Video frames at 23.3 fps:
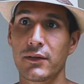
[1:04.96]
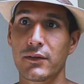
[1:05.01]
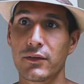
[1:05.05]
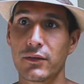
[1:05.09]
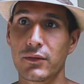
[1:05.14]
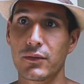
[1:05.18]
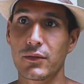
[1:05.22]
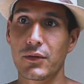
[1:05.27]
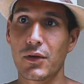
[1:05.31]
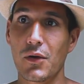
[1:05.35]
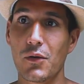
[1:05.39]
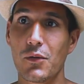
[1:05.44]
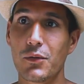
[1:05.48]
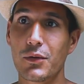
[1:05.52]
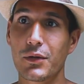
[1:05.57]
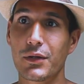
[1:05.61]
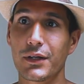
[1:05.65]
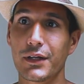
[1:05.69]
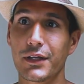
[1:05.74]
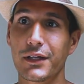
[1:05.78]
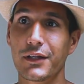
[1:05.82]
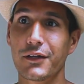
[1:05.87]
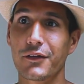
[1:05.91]
Do you go
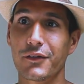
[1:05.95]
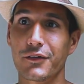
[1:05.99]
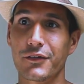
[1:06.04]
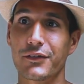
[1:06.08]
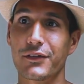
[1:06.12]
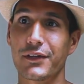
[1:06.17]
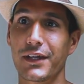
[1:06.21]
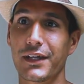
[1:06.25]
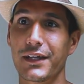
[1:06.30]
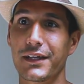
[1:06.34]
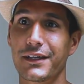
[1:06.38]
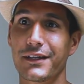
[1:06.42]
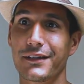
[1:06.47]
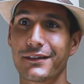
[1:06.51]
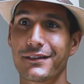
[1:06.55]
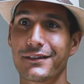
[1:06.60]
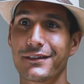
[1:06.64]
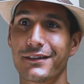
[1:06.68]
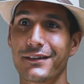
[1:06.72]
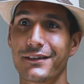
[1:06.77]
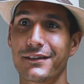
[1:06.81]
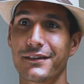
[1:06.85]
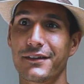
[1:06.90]
clean or stay
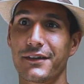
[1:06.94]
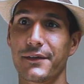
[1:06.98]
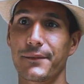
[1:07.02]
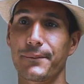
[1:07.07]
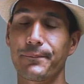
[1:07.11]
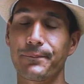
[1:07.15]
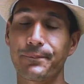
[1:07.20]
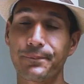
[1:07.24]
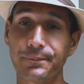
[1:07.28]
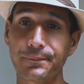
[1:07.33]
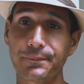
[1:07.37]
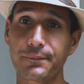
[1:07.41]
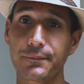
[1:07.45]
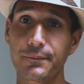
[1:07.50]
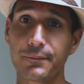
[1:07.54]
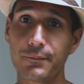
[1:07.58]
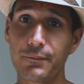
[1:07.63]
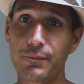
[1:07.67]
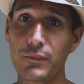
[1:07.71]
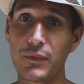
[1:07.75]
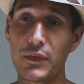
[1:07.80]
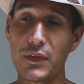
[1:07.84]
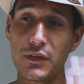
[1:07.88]
consistent?
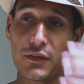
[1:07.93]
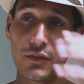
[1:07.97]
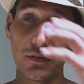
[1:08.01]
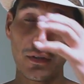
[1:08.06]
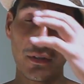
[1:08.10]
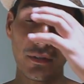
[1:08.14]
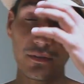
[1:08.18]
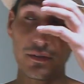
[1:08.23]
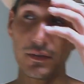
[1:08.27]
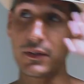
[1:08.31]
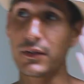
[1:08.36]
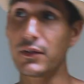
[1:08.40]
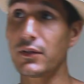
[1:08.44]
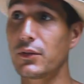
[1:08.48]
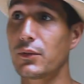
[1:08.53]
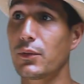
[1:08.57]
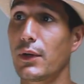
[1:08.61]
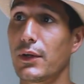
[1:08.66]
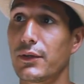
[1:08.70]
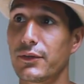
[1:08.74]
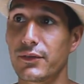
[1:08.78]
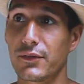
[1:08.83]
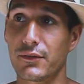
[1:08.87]
So this is a good
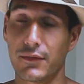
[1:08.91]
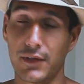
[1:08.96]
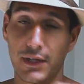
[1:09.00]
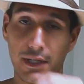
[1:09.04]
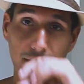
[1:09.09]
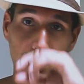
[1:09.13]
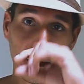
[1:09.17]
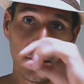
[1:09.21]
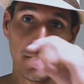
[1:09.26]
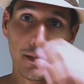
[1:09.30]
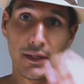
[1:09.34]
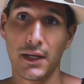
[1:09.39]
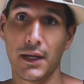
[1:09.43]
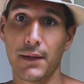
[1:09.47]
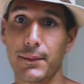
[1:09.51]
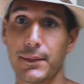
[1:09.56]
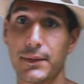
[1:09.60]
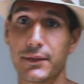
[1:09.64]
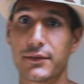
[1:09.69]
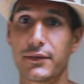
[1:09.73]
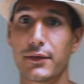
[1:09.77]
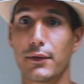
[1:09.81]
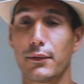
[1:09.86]
question, right? I
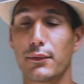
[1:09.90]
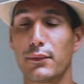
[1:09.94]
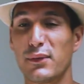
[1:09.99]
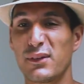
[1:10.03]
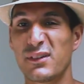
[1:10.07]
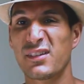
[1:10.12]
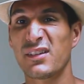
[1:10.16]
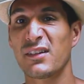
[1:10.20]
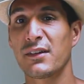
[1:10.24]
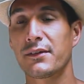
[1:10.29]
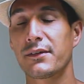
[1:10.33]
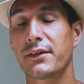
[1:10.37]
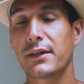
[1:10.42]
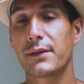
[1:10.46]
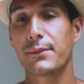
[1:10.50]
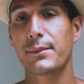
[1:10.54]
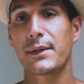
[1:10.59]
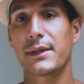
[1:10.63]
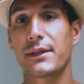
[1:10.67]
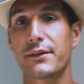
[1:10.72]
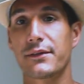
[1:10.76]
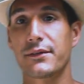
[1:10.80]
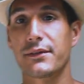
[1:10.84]
mean, so so let's think
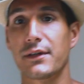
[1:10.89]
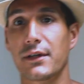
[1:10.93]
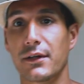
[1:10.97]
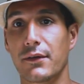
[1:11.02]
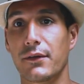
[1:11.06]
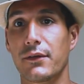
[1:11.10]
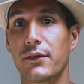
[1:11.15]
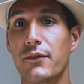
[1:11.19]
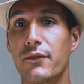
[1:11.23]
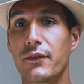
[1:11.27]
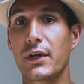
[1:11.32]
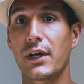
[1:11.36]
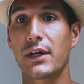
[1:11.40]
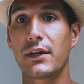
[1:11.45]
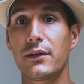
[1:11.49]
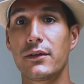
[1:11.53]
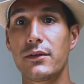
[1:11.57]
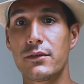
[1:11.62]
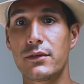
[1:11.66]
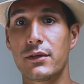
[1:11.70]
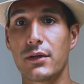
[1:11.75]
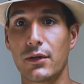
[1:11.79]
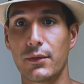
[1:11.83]
about this scenario. You've got a
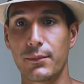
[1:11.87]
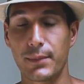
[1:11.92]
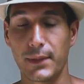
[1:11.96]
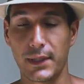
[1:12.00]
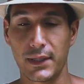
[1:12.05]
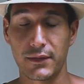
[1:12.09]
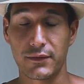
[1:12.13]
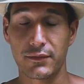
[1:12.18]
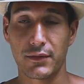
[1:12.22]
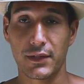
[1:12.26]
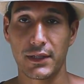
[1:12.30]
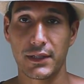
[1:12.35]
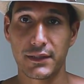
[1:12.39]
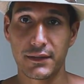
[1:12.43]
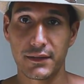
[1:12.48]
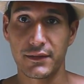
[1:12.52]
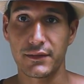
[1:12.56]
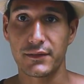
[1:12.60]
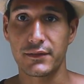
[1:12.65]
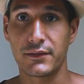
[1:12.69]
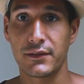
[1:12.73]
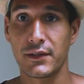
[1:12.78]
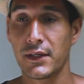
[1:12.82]
new code base, right? In
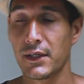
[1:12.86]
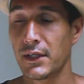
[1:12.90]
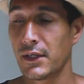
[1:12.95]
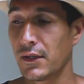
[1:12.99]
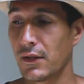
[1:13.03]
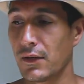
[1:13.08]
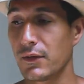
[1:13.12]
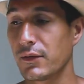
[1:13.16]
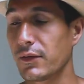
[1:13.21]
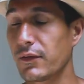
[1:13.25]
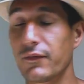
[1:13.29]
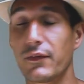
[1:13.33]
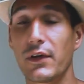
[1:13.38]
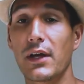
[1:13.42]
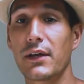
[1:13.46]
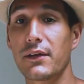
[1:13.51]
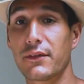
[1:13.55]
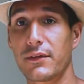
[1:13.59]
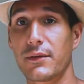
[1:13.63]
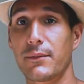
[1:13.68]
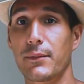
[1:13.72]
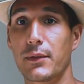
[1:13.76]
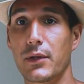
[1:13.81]
this, or you've
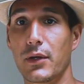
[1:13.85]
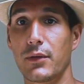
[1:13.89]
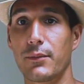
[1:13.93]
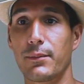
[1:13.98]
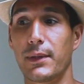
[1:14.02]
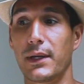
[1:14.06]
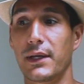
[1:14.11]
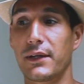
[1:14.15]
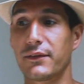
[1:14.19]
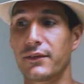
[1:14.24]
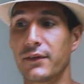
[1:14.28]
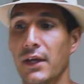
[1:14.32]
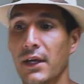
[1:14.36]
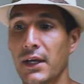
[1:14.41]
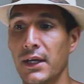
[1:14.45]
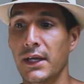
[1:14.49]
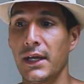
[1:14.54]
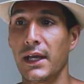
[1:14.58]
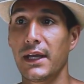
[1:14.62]
got some code base.